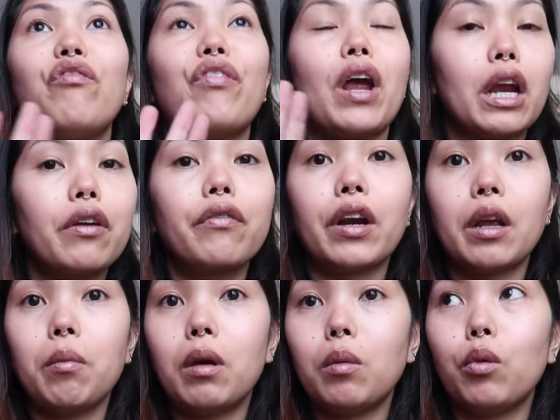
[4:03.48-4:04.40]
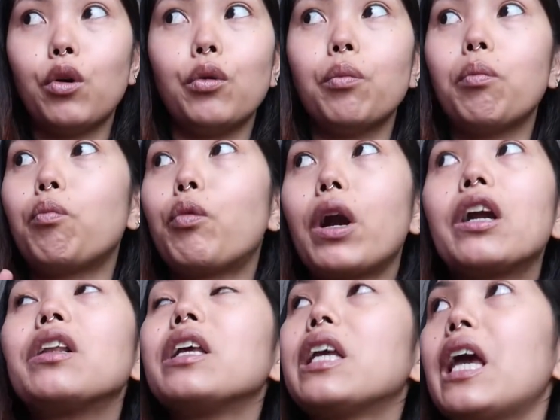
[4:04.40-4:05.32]
Very, very minimal.
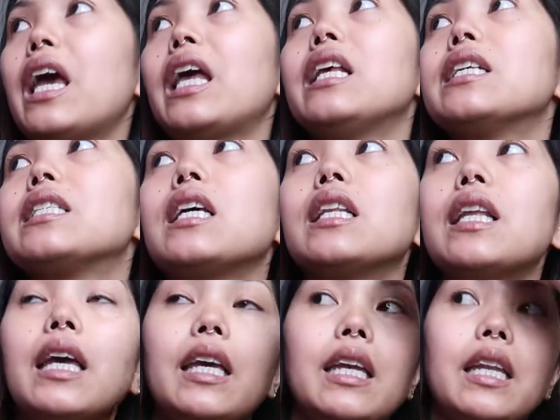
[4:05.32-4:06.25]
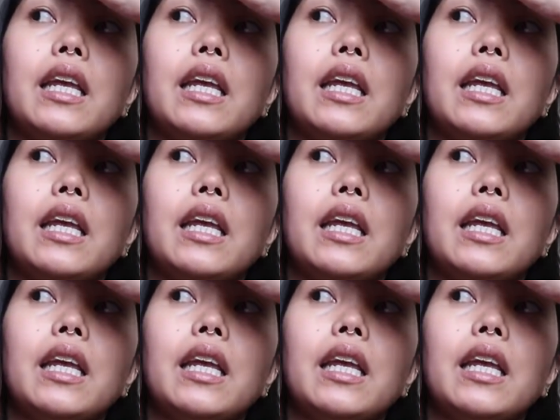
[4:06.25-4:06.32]
Rarely get any sunlight in